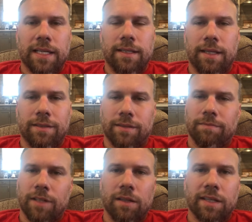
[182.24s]
he, he's
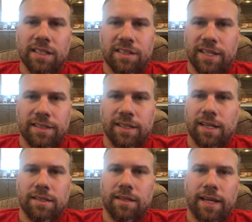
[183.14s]
a little inconsistent
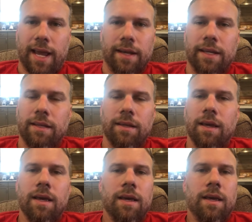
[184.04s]
because, again, he,
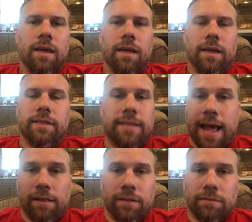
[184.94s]
his
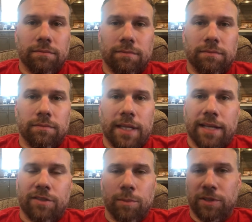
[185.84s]
talent, he
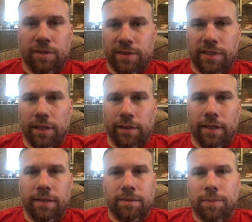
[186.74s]
has so much of a
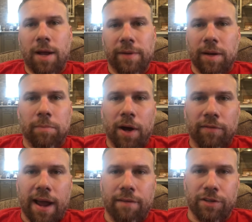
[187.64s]
ceiling. He's probably an
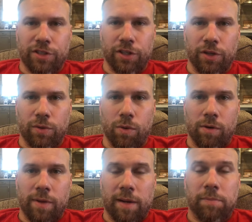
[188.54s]
above average to good
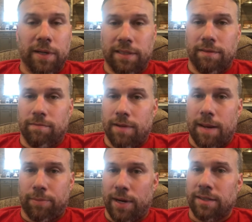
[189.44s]
quarterback. But he
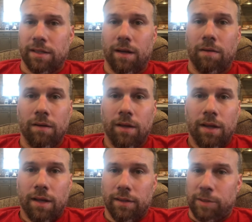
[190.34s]
at present, though,
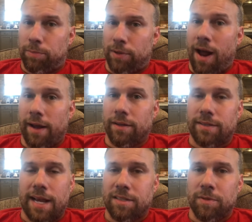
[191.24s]
at least
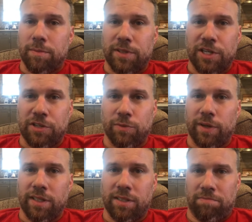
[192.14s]
Briles has him in position
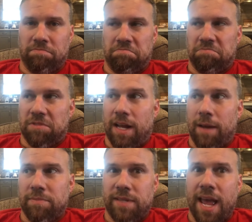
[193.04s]
where he's
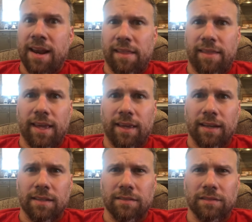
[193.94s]
top 10, I think,
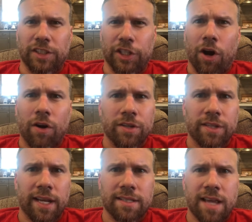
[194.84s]
in yards
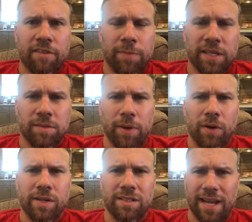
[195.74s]
against FBS
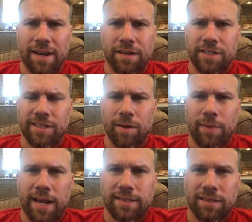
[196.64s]
opponents and touchdown
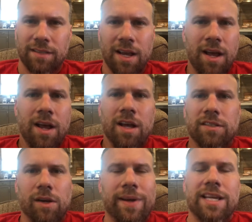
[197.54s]
passes.
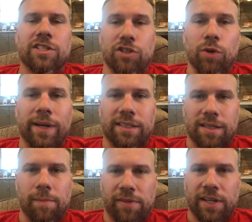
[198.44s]
So he is doing
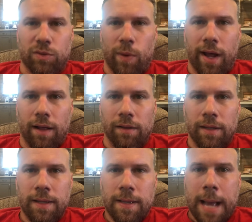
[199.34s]
some things
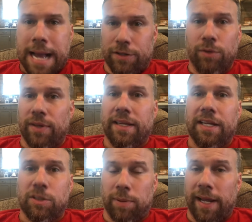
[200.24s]
well. I do think
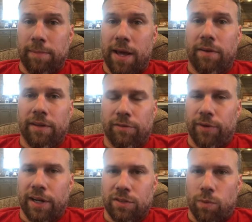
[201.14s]
he's playing better than
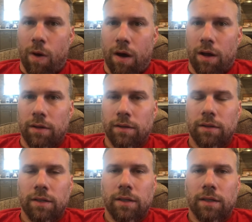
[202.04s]
Francois.
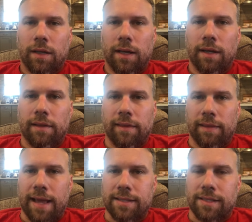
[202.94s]
I
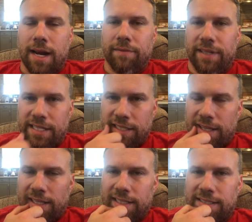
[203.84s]
think that's kind of an easy
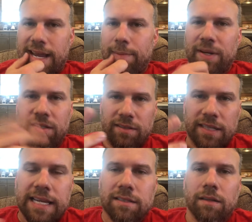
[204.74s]
thing to say, but
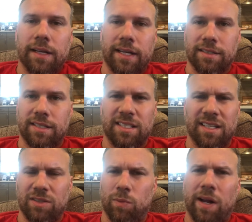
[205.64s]
he's a little
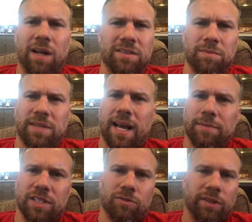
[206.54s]
inconsistent as well.
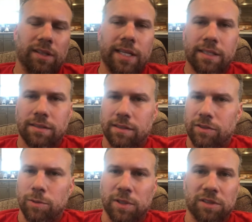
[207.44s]
Sometimes his release is
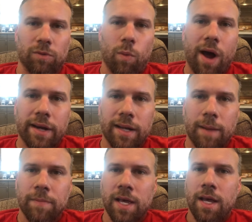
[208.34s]
too much of a
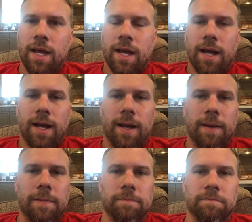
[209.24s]
windup.
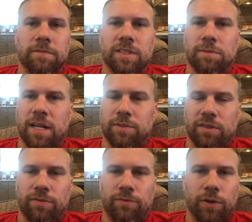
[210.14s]
Um, sometimes
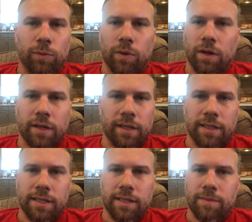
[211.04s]
his footwork
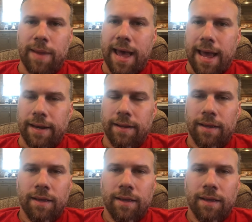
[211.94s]
is, is bad.